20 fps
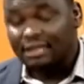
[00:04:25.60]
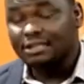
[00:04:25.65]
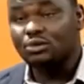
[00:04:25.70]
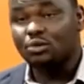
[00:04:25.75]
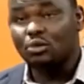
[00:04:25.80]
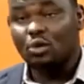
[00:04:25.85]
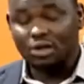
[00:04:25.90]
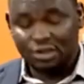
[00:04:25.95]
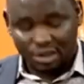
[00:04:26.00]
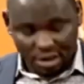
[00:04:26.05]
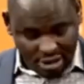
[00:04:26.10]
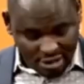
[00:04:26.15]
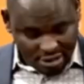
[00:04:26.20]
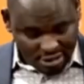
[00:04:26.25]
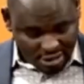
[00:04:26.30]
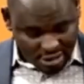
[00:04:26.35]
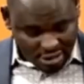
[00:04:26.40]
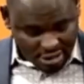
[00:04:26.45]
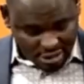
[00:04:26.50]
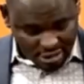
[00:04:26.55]
watching
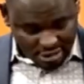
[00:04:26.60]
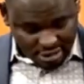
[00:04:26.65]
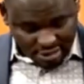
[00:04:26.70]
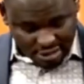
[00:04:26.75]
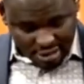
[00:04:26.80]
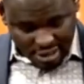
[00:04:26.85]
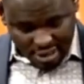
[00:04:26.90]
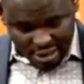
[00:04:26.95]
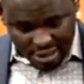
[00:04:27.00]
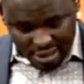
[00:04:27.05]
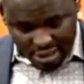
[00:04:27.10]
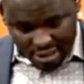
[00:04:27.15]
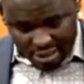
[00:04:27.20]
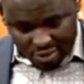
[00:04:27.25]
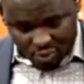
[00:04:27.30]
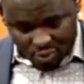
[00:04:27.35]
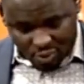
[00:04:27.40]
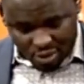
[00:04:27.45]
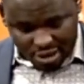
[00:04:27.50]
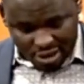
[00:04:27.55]
us,
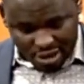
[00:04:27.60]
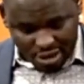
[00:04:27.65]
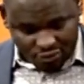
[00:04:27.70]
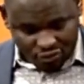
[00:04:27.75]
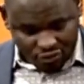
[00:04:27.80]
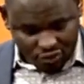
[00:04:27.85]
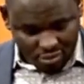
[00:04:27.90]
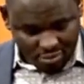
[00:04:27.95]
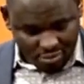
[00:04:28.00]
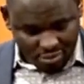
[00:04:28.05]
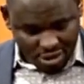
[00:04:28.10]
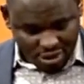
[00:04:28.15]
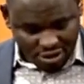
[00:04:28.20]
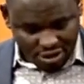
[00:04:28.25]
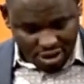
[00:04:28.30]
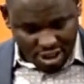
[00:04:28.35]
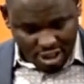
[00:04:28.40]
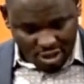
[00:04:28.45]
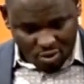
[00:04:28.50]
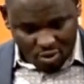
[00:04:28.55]
watching us from
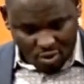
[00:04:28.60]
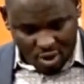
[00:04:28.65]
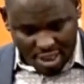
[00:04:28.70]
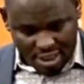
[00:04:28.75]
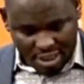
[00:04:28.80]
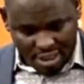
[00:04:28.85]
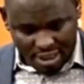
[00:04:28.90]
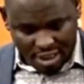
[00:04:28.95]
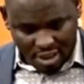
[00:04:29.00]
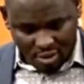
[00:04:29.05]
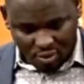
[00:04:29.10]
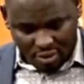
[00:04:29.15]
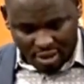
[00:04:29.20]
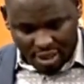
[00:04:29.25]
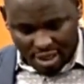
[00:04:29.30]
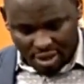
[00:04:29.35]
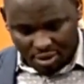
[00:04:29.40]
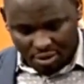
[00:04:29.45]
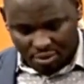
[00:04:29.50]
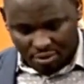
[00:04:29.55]
Jaguar
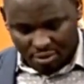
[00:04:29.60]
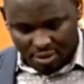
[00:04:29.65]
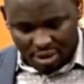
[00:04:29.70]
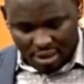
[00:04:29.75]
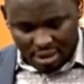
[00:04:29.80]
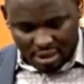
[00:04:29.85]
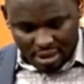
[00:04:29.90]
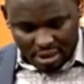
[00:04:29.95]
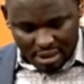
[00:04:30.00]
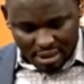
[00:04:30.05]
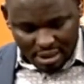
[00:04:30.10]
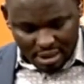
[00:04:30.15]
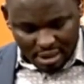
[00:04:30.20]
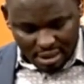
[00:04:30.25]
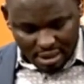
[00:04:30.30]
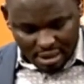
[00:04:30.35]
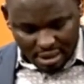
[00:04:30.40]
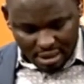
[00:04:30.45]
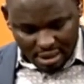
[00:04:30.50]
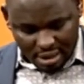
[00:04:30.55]
Kigeugeu.
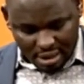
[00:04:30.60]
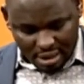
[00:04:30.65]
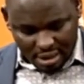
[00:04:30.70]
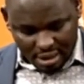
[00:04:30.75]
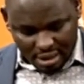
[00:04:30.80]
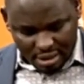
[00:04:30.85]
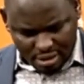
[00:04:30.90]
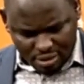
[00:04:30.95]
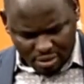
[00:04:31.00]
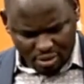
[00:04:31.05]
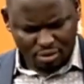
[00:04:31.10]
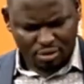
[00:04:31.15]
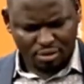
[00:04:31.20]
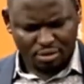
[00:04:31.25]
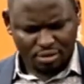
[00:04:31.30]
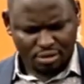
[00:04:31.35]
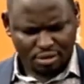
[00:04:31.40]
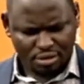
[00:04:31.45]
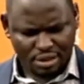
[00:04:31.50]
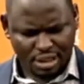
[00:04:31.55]
No,
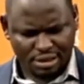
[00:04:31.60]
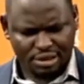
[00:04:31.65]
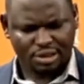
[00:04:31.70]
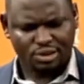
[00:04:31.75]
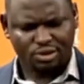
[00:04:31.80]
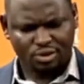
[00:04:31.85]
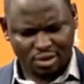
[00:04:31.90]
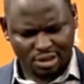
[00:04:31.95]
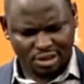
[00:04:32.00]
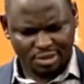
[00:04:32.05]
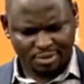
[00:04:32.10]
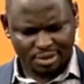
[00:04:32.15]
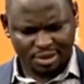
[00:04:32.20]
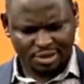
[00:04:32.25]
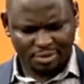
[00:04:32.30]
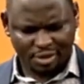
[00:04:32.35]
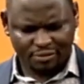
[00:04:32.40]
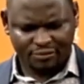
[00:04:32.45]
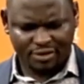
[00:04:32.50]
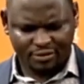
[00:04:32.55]
that's a song.
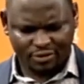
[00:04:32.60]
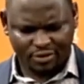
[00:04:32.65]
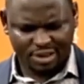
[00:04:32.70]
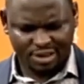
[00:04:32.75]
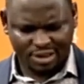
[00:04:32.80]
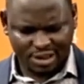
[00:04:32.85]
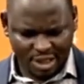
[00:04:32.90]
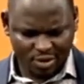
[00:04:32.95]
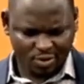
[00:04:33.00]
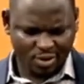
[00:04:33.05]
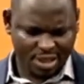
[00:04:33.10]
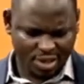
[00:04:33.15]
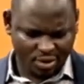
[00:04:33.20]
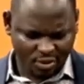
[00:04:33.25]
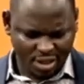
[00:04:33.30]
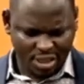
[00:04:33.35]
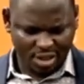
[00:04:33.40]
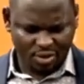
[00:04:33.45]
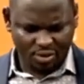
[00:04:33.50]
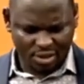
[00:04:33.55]
It's my favorite. Jaguar
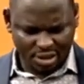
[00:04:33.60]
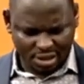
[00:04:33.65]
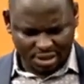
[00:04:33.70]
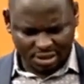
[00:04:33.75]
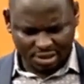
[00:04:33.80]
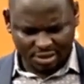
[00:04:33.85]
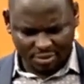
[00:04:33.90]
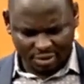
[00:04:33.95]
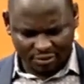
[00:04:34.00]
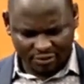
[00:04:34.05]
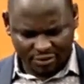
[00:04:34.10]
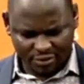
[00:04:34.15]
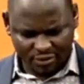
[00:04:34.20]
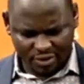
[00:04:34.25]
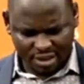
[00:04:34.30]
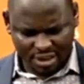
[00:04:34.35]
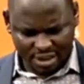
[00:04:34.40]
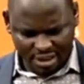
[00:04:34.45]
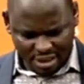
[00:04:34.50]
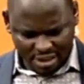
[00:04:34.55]
Kigeugeu is my
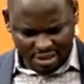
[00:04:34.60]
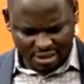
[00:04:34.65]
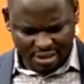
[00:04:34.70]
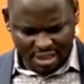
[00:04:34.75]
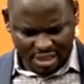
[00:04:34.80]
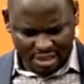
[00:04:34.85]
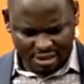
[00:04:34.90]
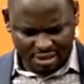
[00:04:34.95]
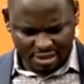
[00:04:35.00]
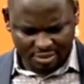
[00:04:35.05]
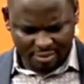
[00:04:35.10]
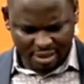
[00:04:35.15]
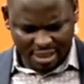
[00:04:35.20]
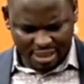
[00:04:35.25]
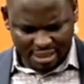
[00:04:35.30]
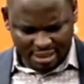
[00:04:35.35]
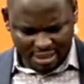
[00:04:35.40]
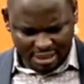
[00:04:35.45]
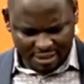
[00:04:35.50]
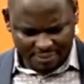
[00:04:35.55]
favorite hit. That is
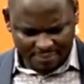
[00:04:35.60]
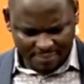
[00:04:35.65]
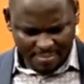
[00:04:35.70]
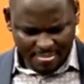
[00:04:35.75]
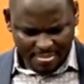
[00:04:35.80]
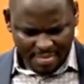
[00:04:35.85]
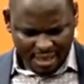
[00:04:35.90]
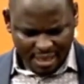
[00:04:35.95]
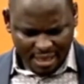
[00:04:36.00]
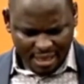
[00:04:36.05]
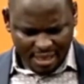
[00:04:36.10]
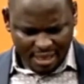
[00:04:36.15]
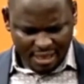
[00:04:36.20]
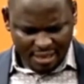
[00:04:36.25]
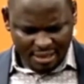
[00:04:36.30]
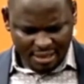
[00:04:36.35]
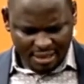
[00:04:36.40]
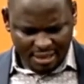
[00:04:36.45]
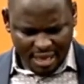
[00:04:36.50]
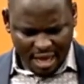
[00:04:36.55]
Malindian.
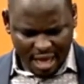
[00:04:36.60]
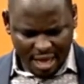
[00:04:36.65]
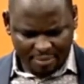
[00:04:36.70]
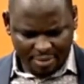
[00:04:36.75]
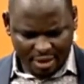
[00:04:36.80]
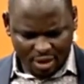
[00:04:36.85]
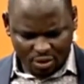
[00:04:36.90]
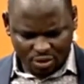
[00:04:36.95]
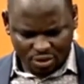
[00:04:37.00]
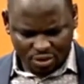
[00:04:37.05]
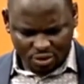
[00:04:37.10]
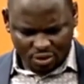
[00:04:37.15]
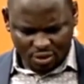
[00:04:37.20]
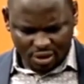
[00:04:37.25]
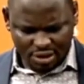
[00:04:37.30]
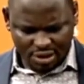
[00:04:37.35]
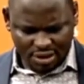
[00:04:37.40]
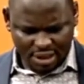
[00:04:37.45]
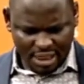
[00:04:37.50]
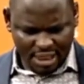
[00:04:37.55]
And Abel
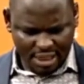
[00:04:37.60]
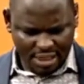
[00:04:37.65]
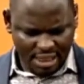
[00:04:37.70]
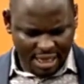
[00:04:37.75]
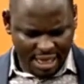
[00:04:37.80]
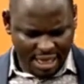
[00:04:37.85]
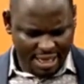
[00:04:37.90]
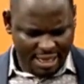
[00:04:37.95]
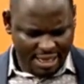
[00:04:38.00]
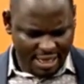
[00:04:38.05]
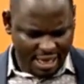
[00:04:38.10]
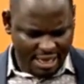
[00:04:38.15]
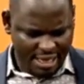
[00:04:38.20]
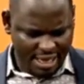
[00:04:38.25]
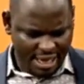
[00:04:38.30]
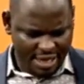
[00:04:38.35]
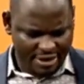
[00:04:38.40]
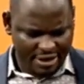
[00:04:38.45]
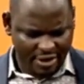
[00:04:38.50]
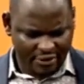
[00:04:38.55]
Osori saying,
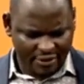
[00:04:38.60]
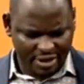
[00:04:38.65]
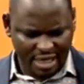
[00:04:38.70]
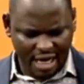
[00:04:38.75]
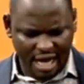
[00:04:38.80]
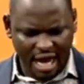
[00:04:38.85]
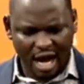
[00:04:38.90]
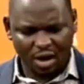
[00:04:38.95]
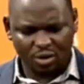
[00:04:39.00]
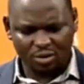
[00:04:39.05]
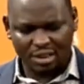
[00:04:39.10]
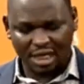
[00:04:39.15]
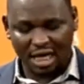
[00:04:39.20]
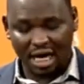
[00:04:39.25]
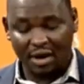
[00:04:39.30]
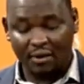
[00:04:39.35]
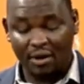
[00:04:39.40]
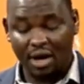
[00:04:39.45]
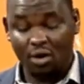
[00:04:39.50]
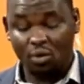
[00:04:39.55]
AKA Director Outa
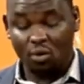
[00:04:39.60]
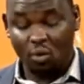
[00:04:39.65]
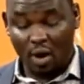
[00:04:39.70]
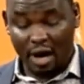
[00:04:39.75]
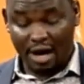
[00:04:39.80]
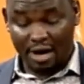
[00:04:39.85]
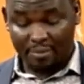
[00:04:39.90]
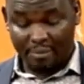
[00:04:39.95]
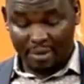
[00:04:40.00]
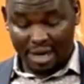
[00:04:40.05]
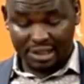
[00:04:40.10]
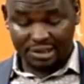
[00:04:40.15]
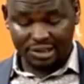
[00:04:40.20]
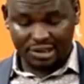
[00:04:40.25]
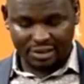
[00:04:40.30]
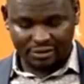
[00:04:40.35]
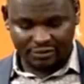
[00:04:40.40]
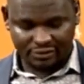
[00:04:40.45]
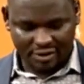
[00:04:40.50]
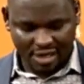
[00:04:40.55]
Kawangware
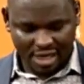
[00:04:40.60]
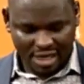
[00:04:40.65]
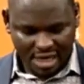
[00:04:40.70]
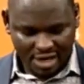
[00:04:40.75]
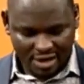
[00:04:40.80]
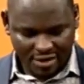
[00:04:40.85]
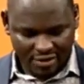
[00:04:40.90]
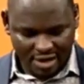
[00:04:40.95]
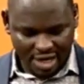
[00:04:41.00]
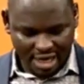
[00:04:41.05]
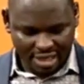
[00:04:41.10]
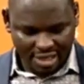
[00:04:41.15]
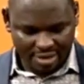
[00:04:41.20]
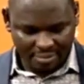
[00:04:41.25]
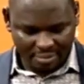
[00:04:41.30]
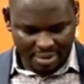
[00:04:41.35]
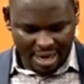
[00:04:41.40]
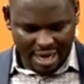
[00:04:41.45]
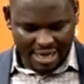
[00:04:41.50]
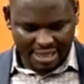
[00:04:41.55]
Massive
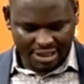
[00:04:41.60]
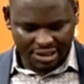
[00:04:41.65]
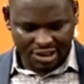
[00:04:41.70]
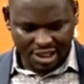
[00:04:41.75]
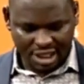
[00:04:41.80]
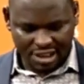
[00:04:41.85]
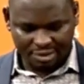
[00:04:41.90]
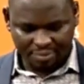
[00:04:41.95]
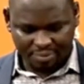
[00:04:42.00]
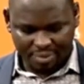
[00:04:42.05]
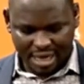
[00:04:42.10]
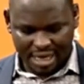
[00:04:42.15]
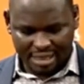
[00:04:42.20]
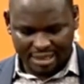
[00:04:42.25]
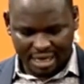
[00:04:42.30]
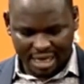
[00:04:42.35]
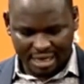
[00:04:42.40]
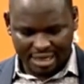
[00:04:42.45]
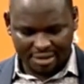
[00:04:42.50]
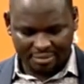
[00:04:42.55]
Riakimai Jazz
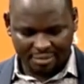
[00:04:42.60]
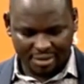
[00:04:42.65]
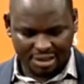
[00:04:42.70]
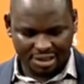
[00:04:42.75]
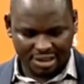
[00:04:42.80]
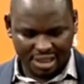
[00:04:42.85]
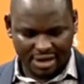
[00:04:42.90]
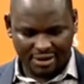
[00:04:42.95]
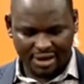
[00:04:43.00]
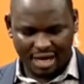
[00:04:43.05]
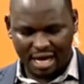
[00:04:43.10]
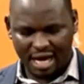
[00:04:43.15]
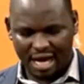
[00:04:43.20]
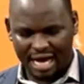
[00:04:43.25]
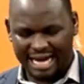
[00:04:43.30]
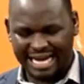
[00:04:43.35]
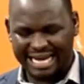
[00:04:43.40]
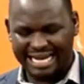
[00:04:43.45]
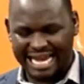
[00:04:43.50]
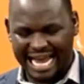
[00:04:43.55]
Band under Matara
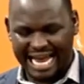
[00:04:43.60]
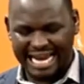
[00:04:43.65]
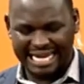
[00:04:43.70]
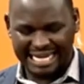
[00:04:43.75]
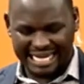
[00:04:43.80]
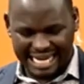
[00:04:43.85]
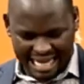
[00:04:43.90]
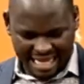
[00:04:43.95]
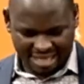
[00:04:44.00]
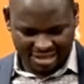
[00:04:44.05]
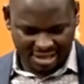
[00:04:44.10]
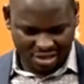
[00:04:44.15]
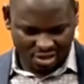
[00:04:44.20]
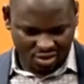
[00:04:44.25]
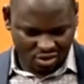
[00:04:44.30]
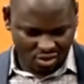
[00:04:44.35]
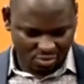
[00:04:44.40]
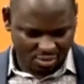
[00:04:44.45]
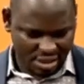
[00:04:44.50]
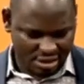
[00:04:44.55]
Aganda. Thank
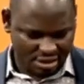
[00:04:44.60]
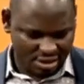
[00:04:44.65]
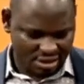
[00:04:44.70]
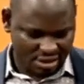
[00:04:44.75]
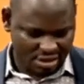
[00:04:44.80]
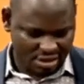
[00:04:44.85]
you so much.